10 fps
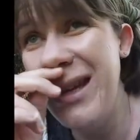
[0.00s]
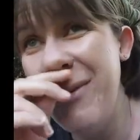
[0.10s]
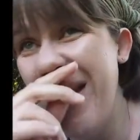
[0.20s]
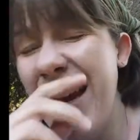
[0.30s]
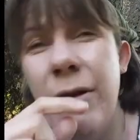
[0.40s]

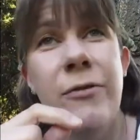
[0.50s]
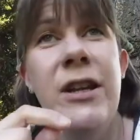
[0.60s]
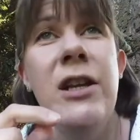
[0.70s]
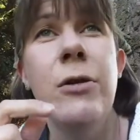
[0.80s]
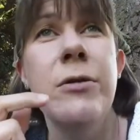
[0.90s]
email or
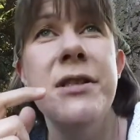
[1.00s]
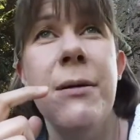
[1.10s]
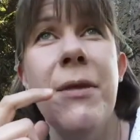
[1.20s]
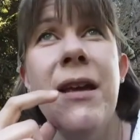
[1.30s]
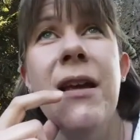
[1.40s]
video or
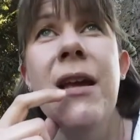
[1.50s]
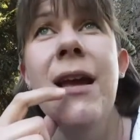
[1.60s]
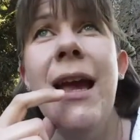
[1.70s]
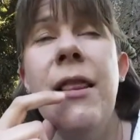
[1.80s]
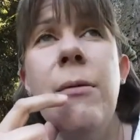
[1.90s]
something.
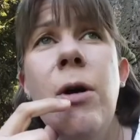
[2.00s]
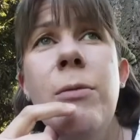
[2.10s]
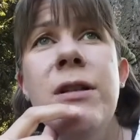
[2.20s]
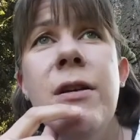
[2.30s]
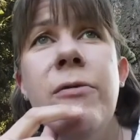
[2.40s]
At the
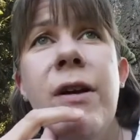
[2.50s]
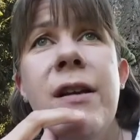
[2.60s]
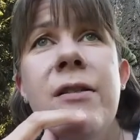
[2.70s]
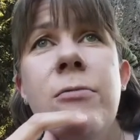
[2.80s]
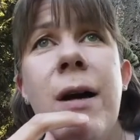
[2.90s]
moment, I
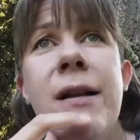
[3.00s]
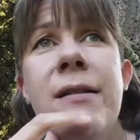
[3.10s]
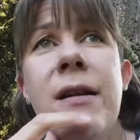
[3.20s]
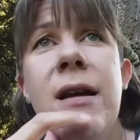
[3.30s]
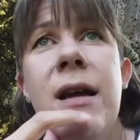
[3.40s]
find it
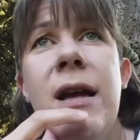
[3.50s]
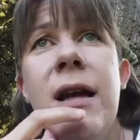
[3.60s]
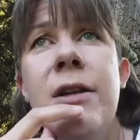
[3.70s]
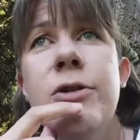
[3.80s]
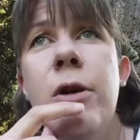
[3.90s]
quite
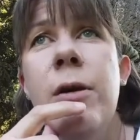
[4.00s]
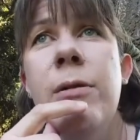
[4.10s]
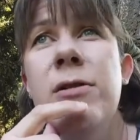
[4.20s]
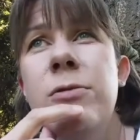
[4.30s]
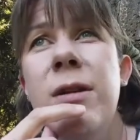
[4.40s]

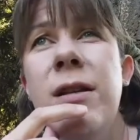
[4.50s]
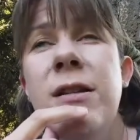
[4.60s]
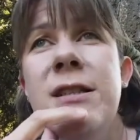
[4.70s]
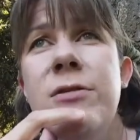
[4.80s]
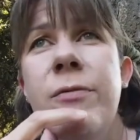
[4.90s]
enjoyable doing
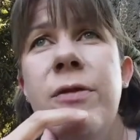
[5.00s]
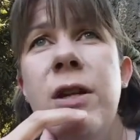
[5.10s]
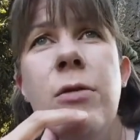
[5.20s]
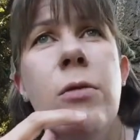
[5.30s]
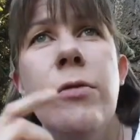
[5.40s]
these
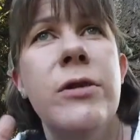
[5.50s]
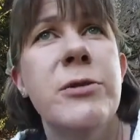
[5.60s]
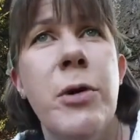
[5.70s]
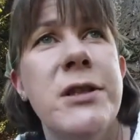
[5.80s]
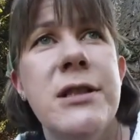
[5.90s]
video
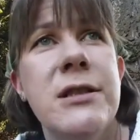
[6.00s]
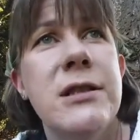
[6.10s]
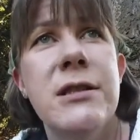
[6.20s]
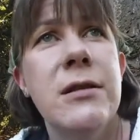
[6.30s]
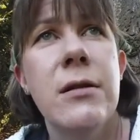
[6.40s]

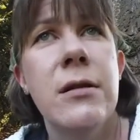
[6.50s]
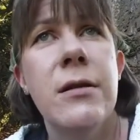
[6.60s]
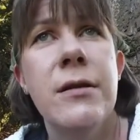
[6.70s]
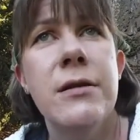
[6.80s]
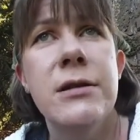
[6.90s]
responses.
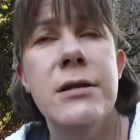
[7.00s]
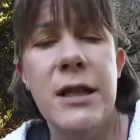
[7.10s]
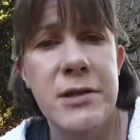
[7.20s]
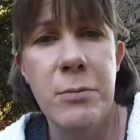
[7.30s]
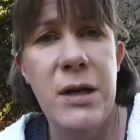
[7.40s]
This
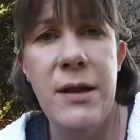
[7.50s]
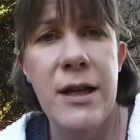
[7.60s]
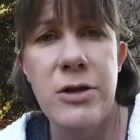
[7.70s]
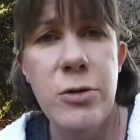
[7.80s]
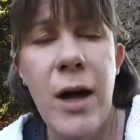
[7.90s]
doesn't mean
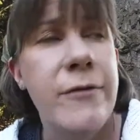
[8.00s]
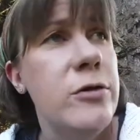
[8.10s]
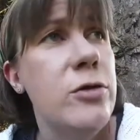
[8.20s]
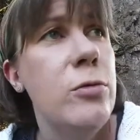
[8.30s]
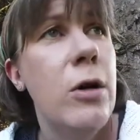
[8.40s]
that you have
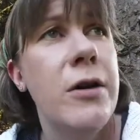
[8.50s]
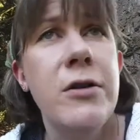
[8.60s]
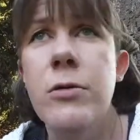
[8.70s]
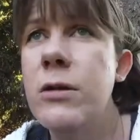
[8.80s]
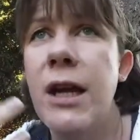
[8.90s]
to do
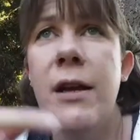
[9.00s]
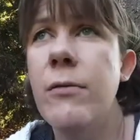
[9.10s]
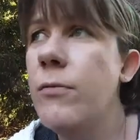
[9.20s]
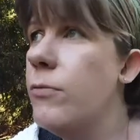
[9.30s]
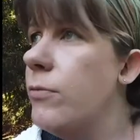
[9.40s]
one. You
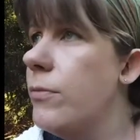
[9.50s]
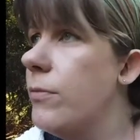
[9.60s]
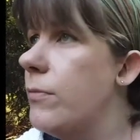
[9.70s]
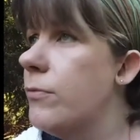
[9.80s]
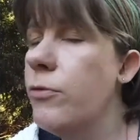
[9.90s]
can
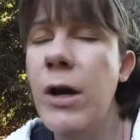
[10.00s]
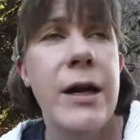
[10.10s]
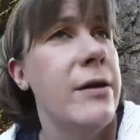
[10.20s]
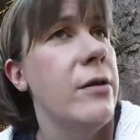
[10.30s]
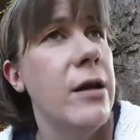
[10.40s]

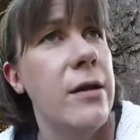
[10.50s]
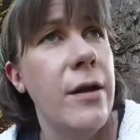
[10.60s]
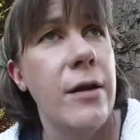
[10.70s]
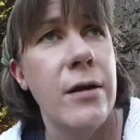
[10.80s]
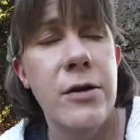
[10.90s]
write
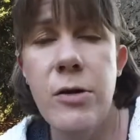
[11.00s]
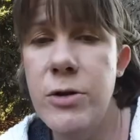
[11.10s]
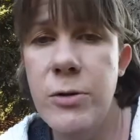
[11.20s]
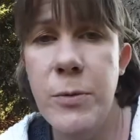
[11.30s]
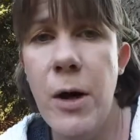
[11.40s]
under the
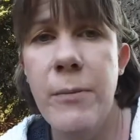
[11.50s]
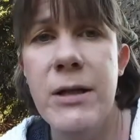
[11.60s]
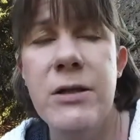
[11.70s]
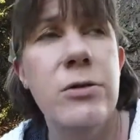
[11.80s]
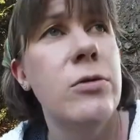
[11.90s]
YouTube
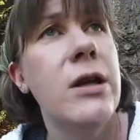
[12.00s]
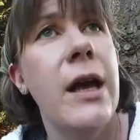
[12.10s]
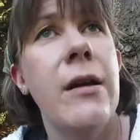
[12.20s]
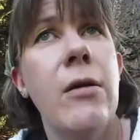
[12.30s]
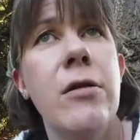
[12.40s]
comment. You
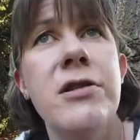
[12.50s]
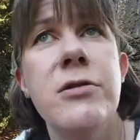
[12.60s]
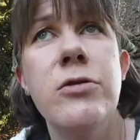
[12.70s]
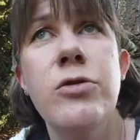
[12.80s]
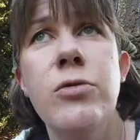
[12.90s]
can
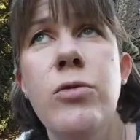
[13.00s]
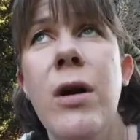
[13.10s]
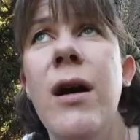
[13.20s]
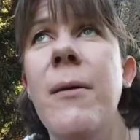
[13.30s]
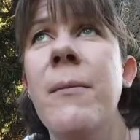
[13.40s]
also
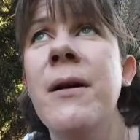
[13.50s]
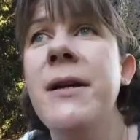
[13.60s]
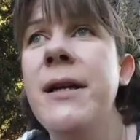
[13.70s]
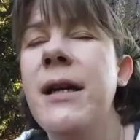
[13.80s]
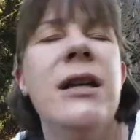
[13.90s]
do
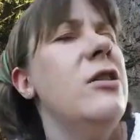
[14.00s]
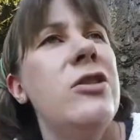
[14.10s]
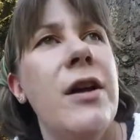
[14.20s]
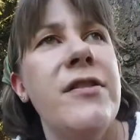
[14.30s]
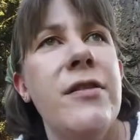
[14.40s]

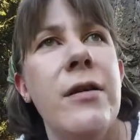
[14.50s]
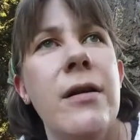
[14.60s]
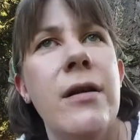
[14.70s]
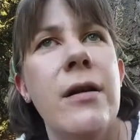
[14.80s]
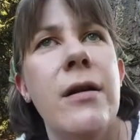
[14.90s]
just
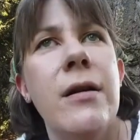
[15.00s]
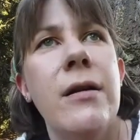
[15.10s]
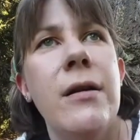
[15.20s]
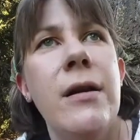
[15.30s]
a